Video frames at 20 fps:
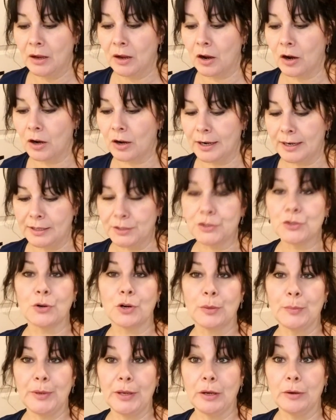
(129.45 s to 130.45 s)
All right,
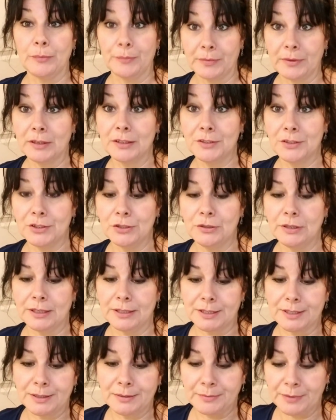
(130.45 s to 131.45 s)
Scorpio, let's do
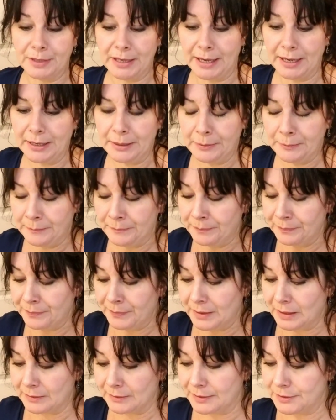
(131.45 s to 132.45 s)
this, okay?
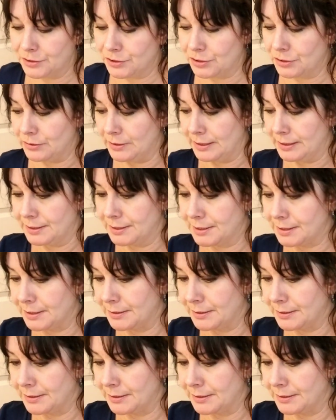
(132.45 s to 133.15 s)
Let's do this.